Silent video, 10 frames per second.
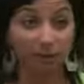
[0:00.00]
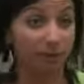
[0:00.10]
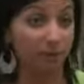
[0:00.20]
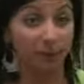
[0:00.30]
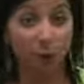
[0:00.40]
and
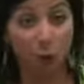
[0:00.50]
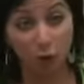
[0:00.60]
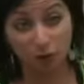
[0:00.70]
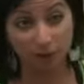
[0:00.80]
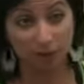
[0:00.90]
stopping
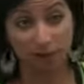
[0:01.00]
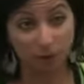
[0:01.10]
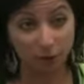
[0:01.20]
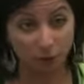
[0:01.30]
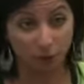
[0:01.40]
wars around
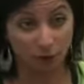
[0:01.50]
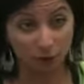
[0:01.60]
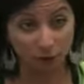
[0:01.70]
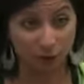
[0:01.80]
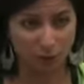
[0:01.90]
the world.
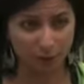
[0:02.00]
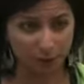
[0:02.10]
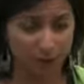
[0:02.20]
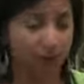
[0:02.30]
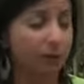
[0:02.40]
You know, why
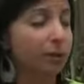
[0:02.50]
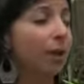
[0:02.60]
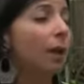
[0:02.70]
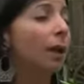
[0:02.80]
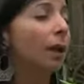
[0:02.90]
prisoners?
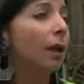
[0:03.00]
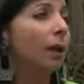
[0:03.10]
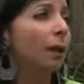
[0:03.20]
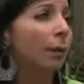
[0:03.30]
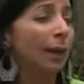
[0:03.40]

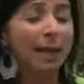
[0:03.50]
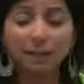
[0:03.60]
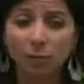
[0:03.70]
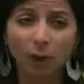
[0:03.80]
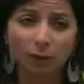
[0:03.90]
Well,
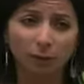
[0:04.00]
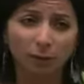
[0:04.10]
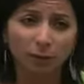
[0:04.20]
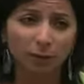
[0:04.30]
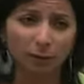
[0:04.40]
guess what?
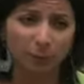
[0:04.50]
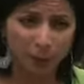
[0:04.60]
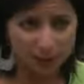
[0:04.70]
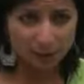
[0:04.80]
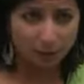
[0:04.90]
A
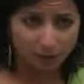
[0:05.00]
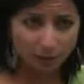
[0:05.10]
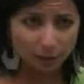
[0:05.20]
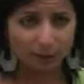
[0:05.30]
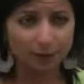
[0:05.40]

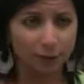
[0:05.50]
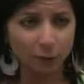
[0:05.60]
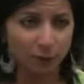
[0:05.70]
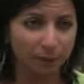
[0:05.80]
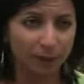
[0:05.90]
prisoner is a
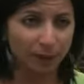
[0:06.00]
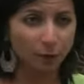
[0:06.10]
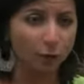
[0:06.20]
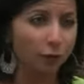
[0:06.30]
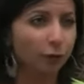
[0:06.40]
human being
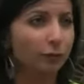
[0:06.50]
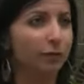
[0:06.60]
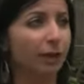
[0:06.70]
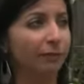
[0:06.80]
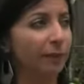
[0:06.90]
who could
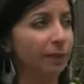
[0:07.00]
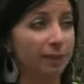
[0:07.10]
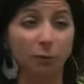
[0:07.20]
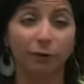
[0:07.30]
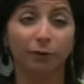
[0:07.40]
have been
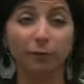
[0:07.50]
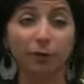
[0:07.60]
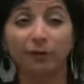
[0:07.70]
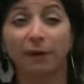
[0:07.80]
someone from your